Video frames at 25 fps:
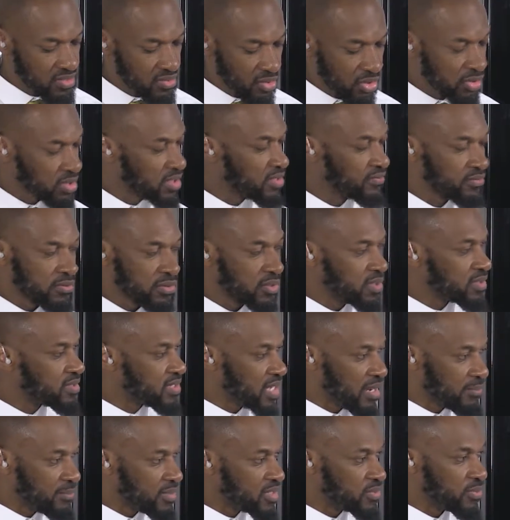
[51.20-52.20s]
cod liver oil
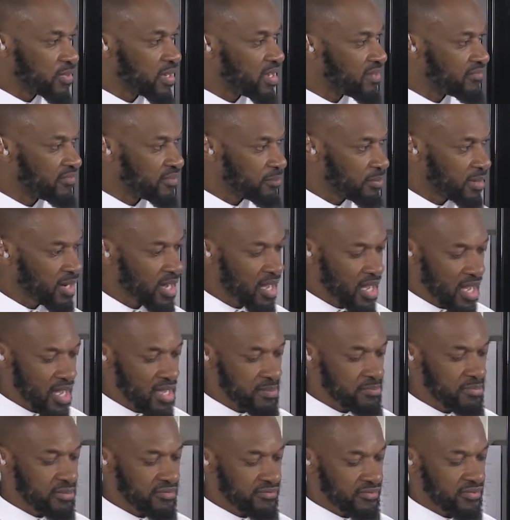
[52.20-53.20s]
tablets, whatever, but I
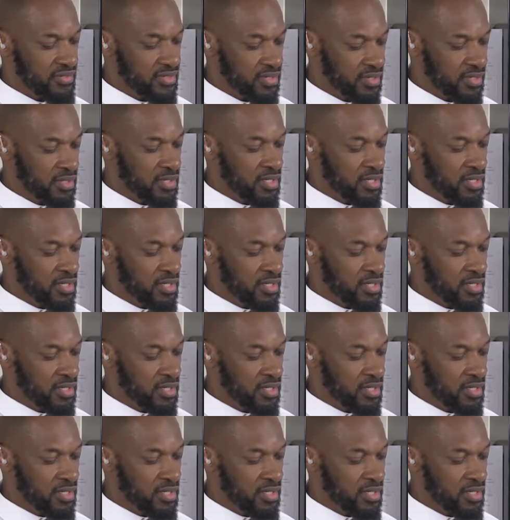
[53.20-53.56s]
prefer